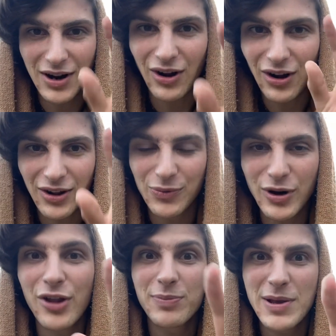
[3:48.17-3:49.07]

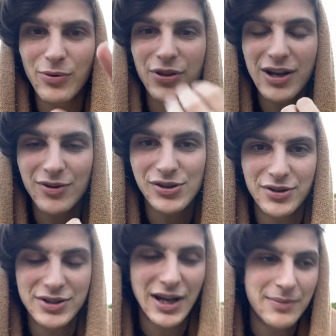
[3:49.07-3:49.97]
what other people think of us all
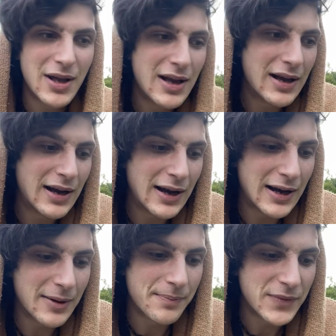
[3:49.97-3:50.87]
the time.
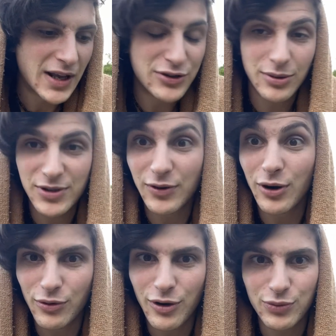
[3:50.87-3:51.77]
In terms of our
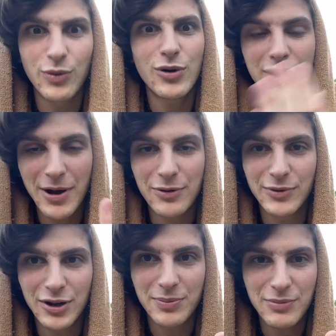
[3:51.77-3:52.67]
own growth, we're worried about
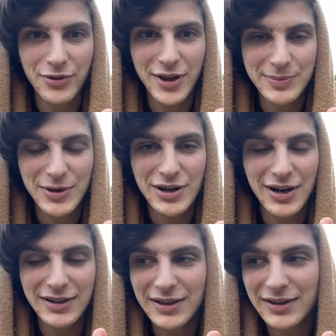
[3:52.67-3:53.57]
what other people think, but
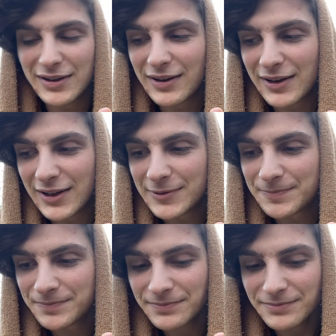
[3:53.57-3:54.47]
not in a
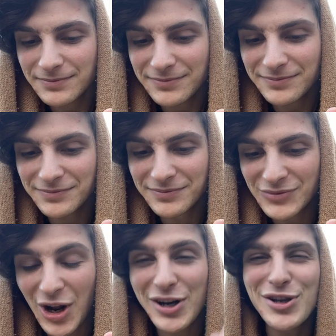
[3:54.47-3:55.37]

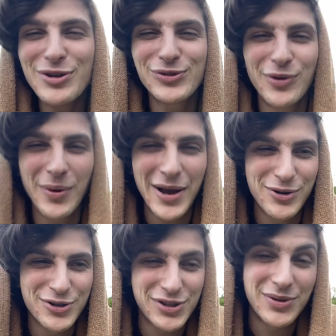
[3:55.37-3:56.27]
useful way.
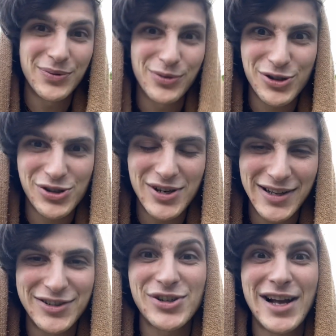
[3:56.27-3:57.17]

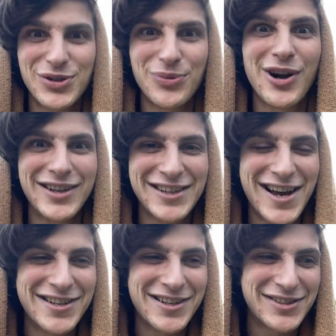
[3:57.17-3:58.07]
It just adds to our
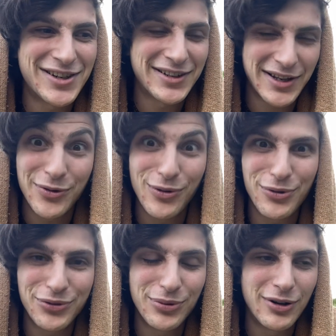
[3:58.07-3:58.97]
anxiety. It's not like a
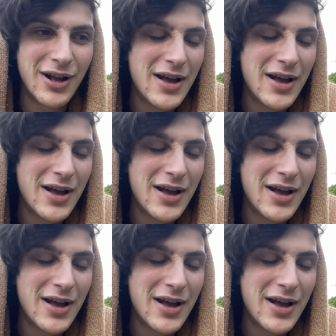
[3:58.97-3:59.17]
growth tool